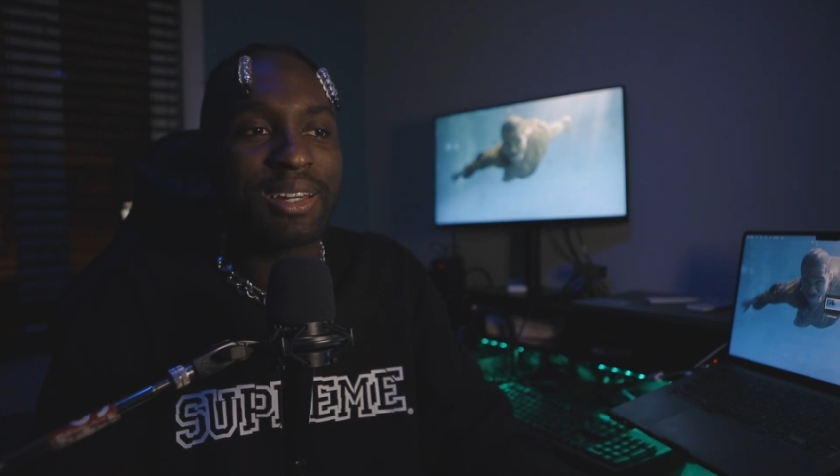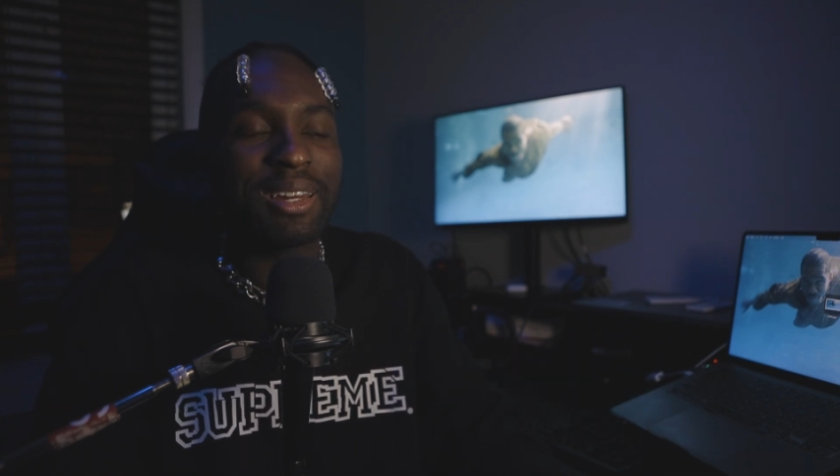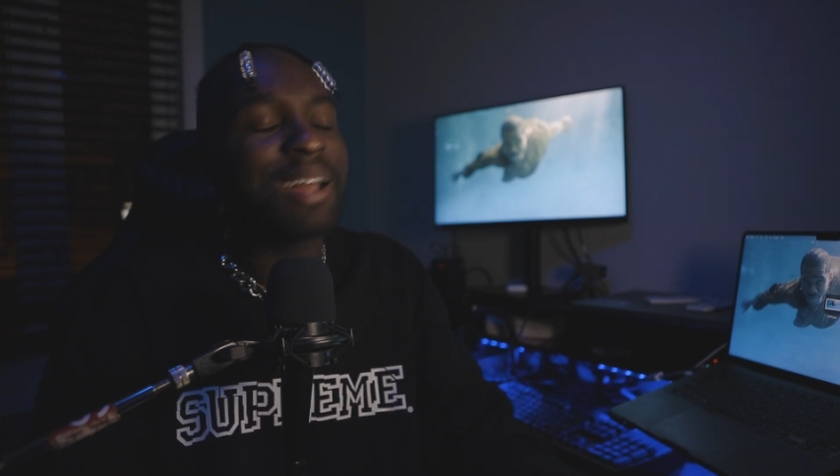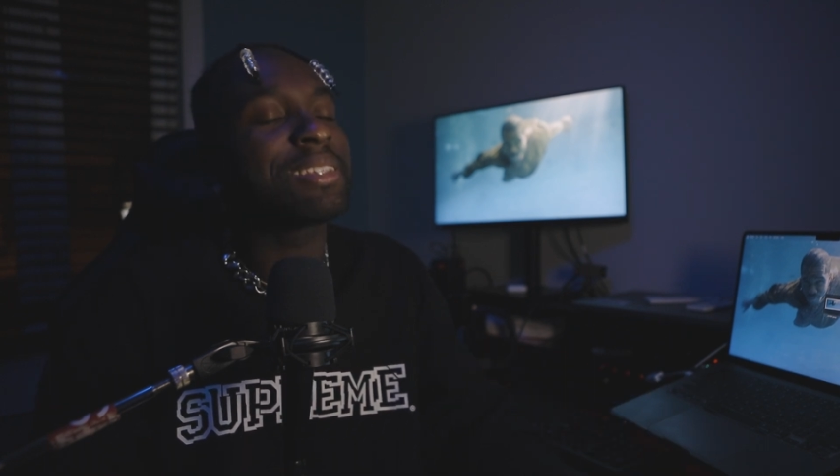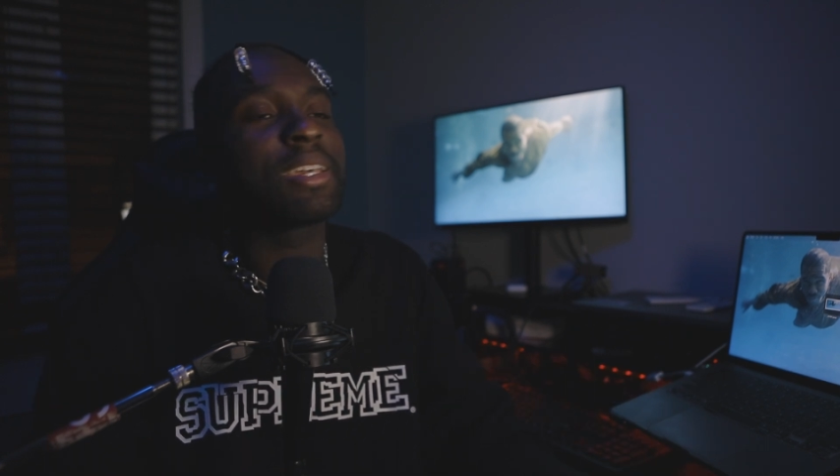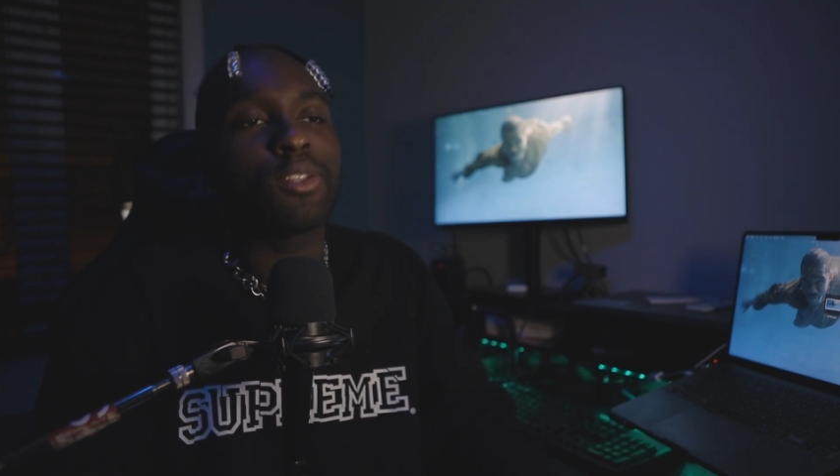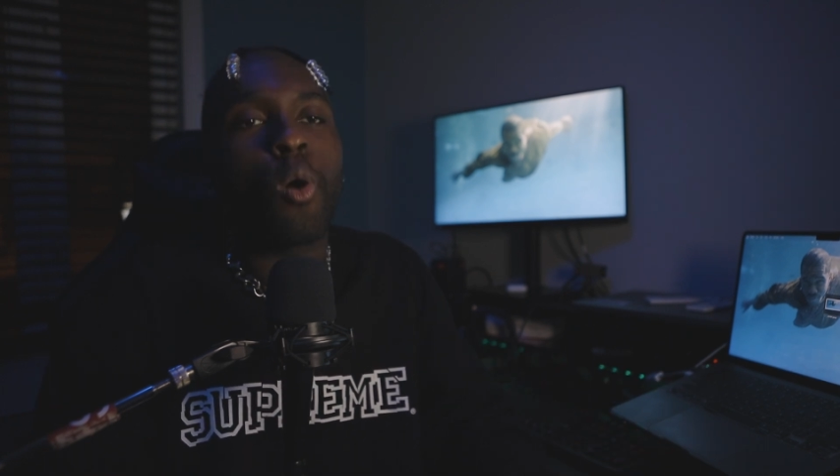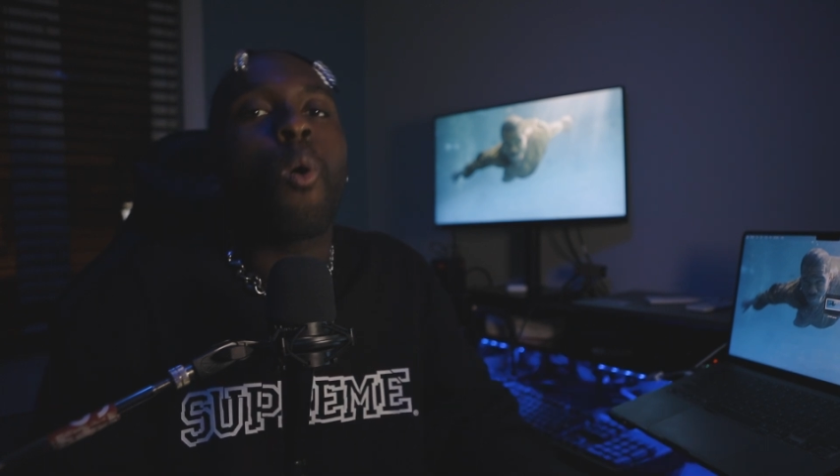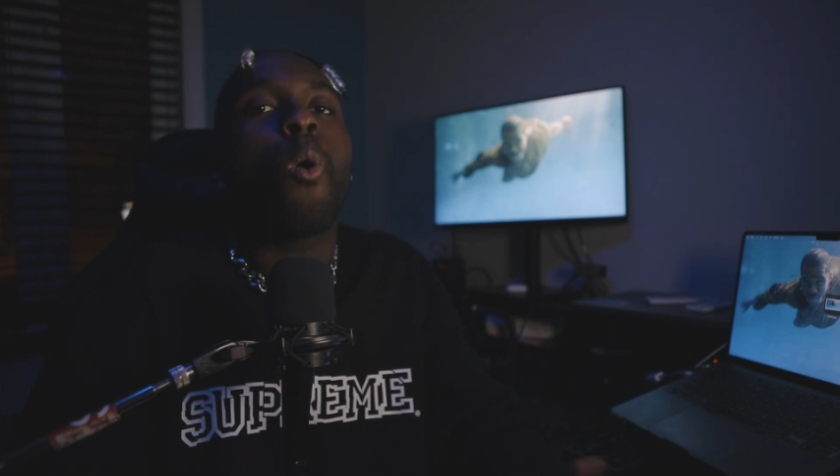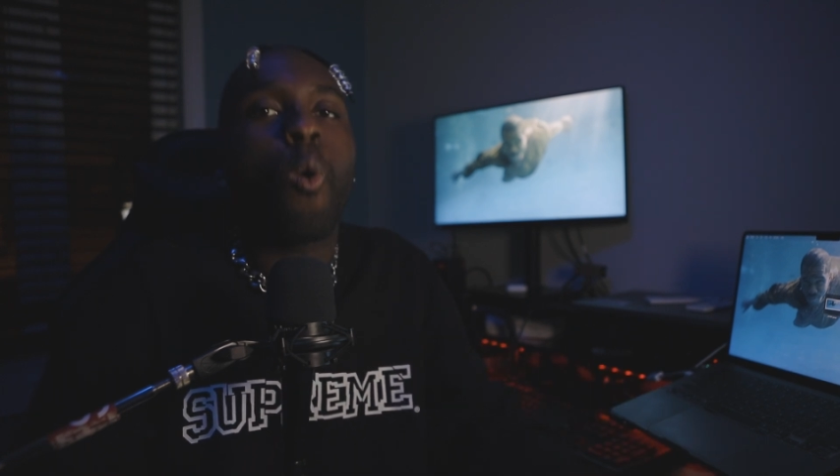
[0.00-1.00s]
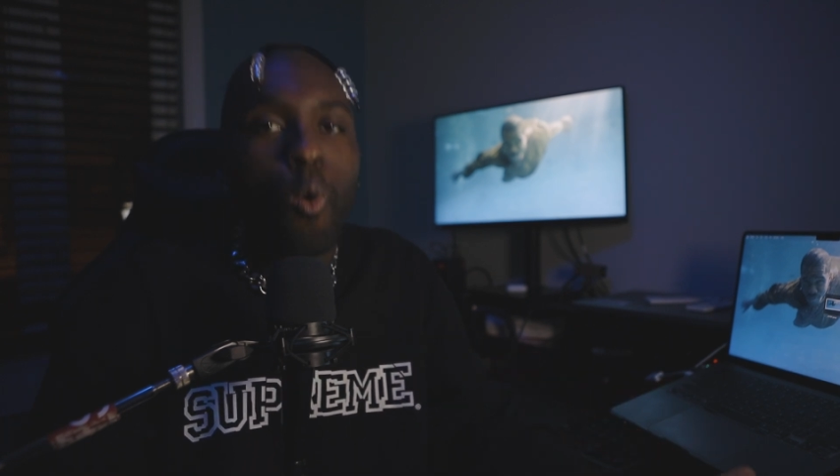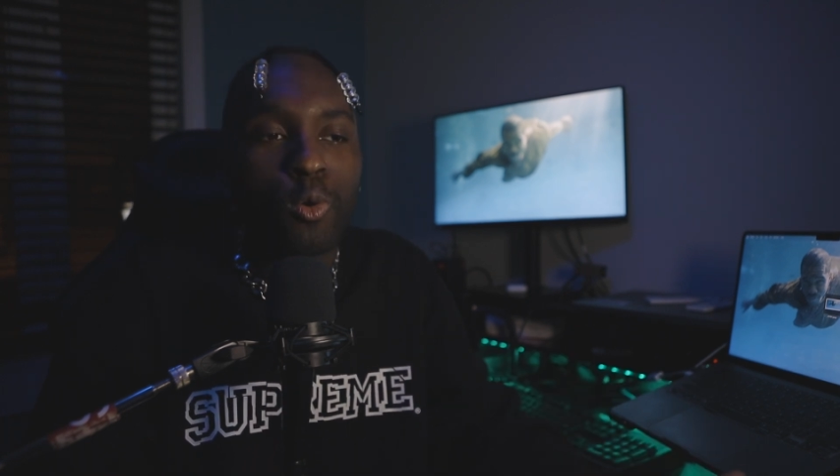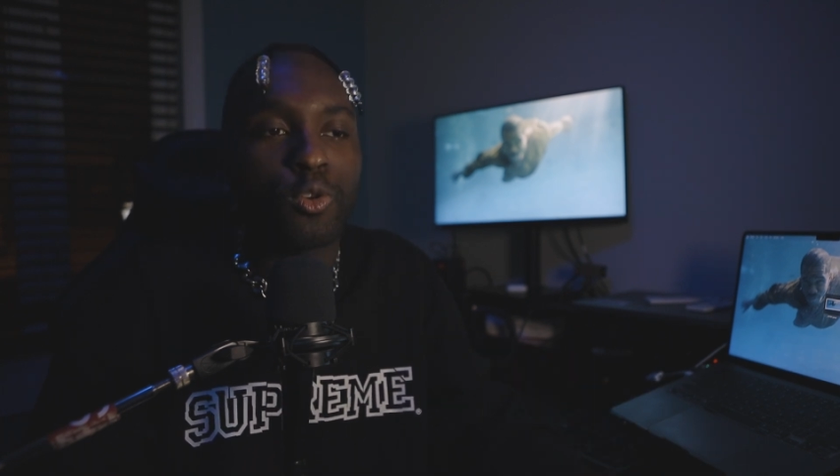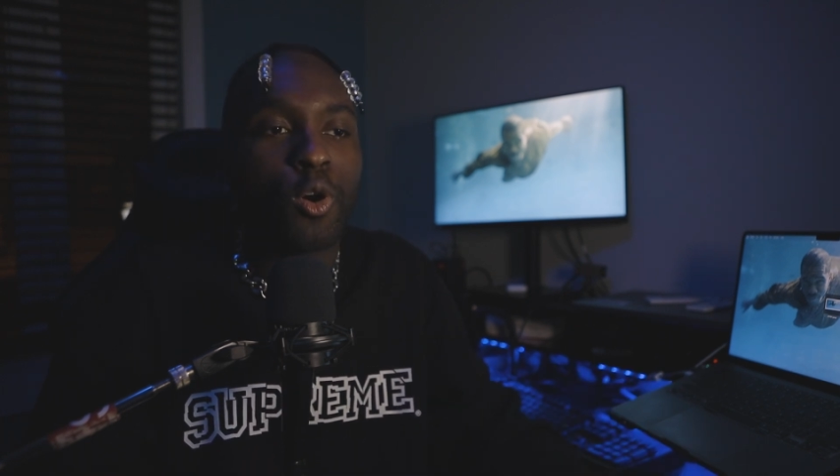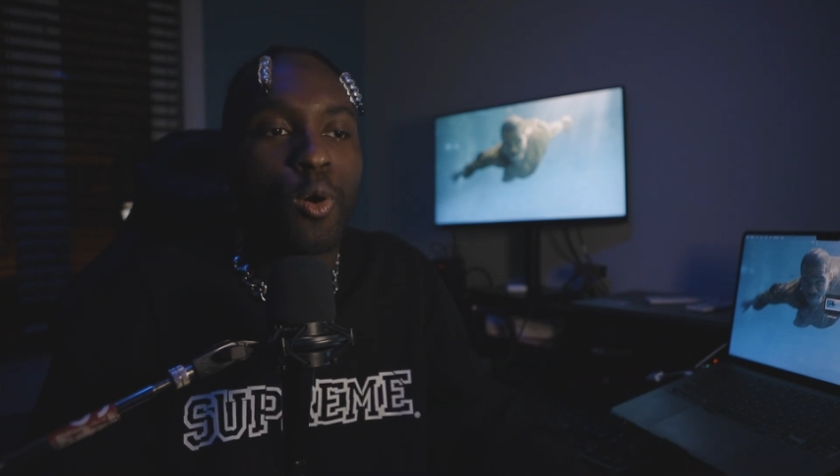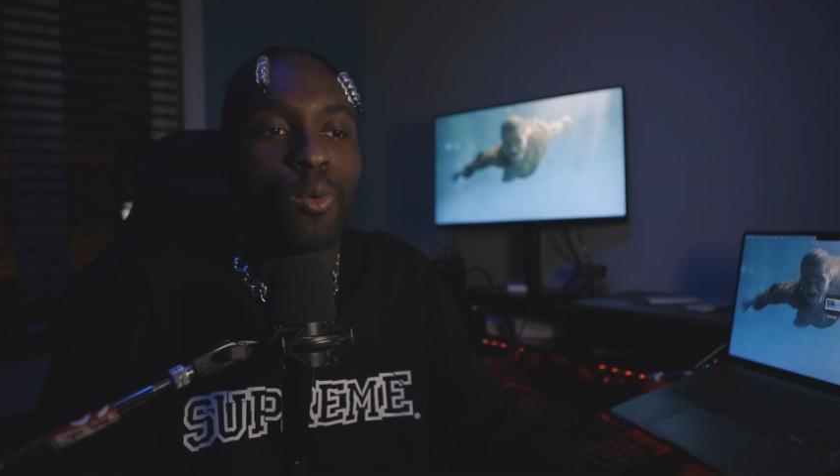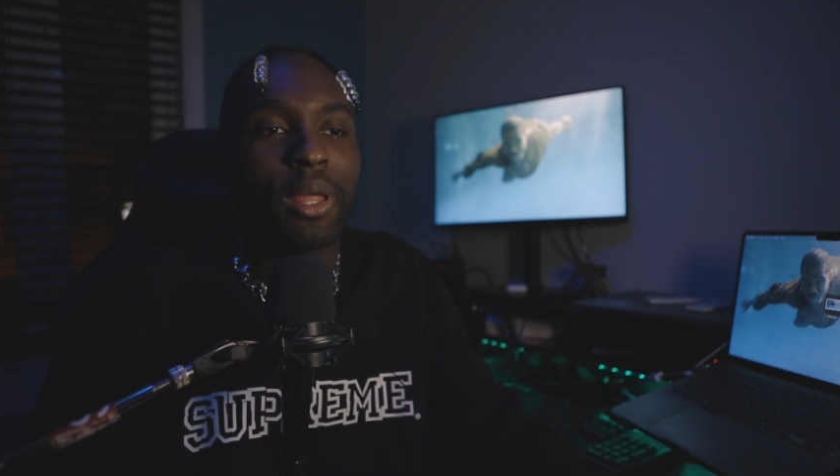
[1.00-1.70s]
not taking a whole, you know,